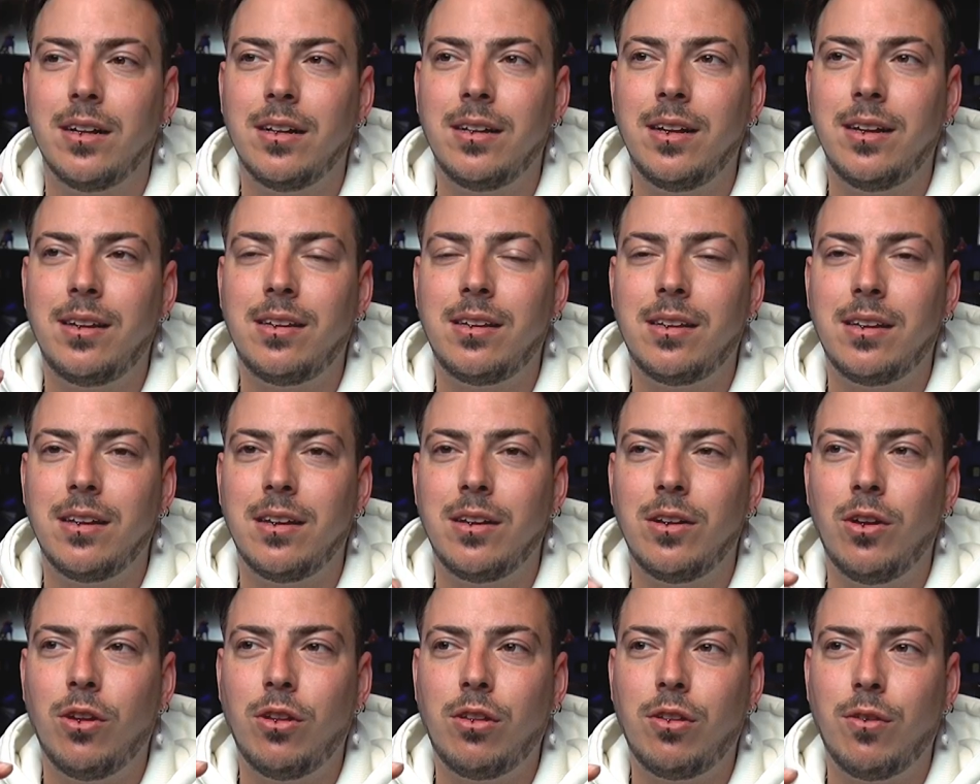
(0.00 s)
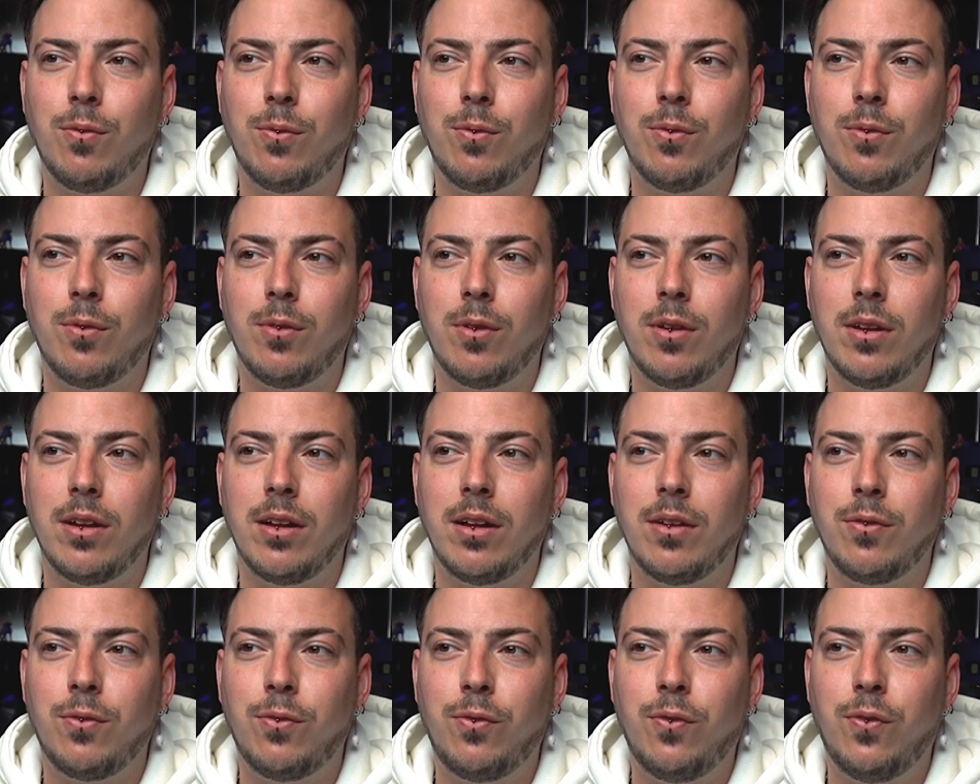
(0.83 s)
There's lots of
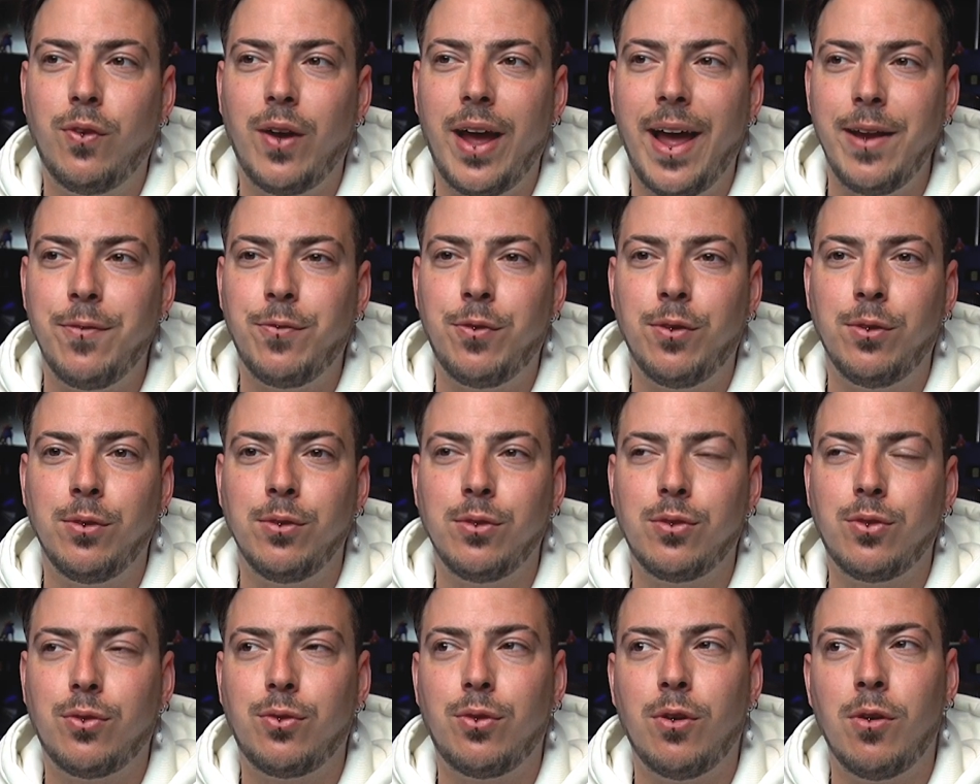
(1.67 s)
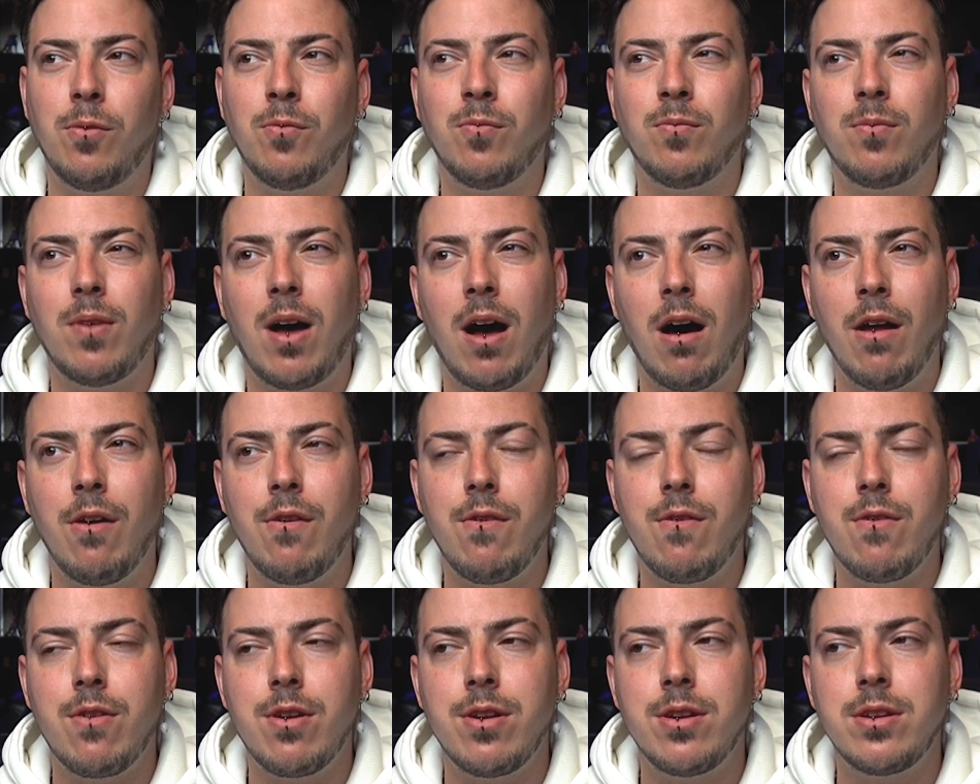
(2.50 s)
headphones from
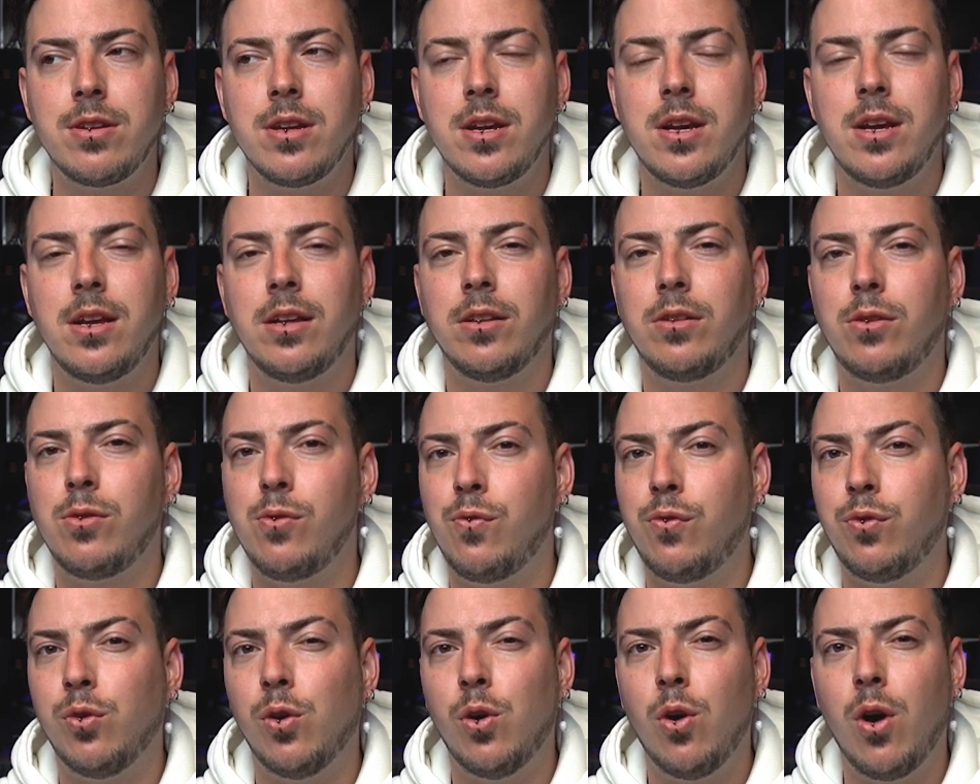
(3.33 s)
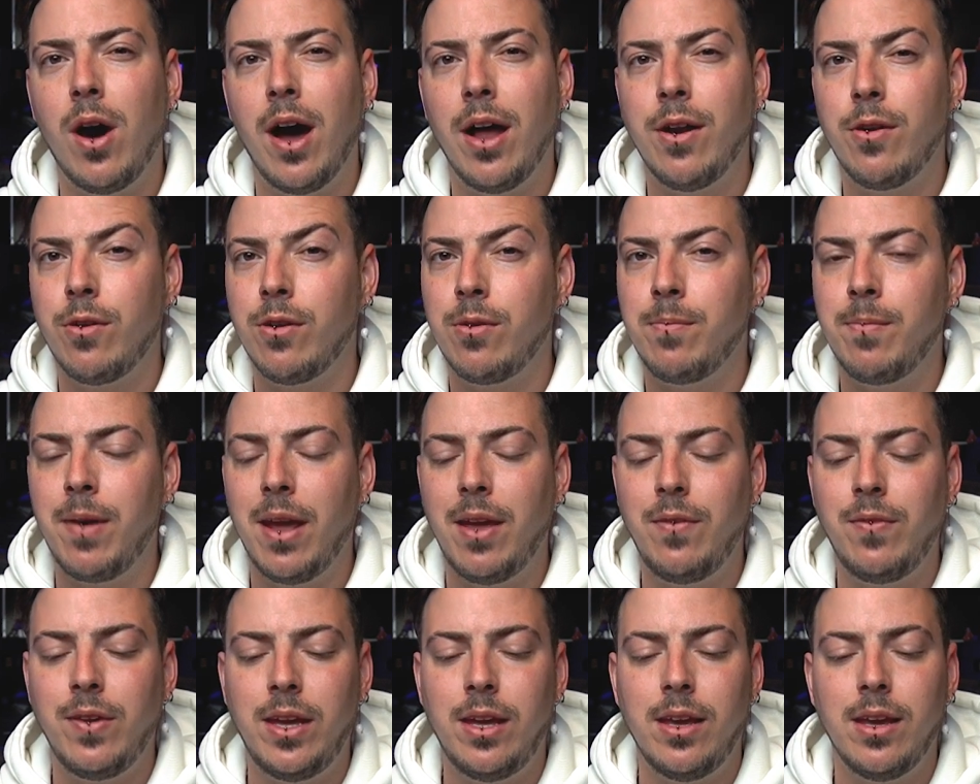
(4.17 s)
100 to 400
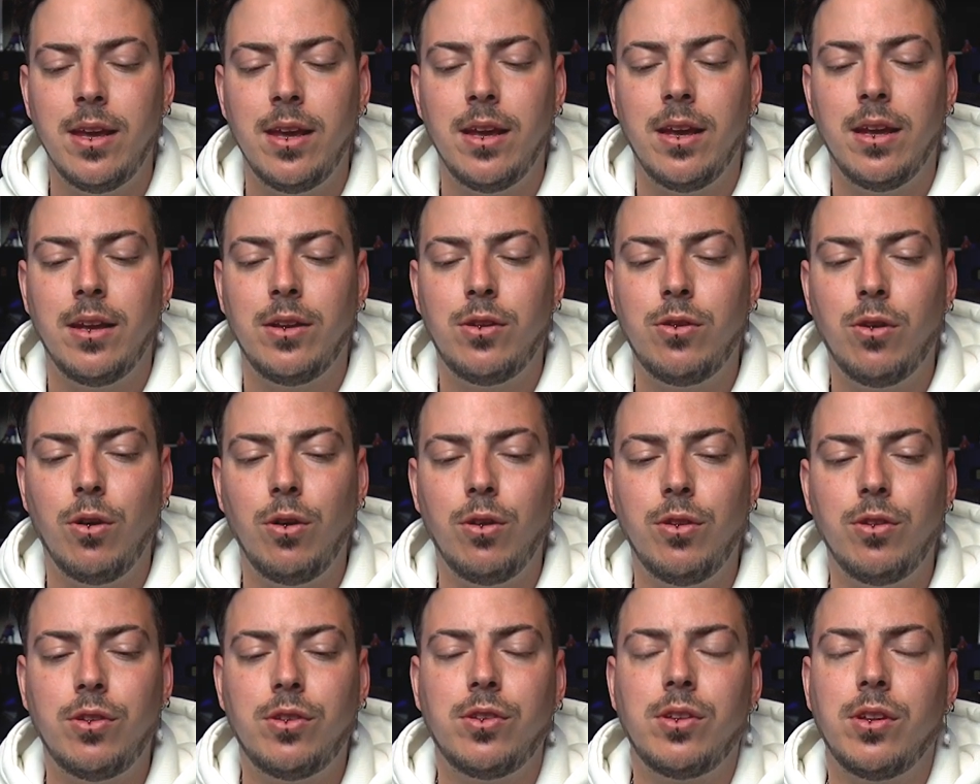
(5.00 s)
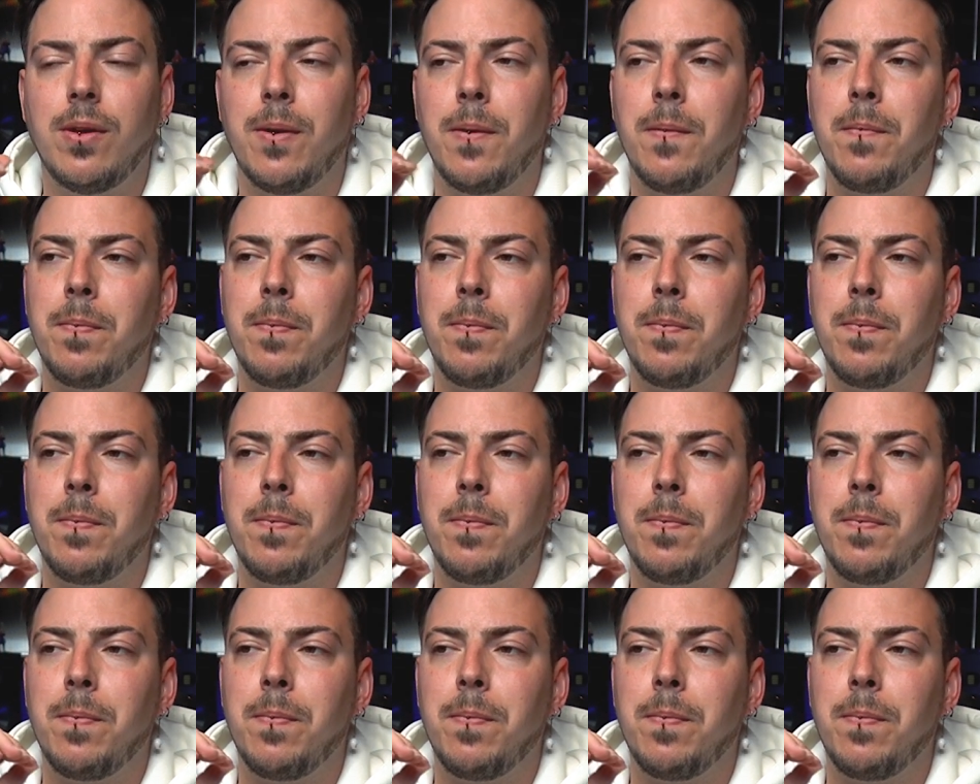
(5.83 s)
maybe dollars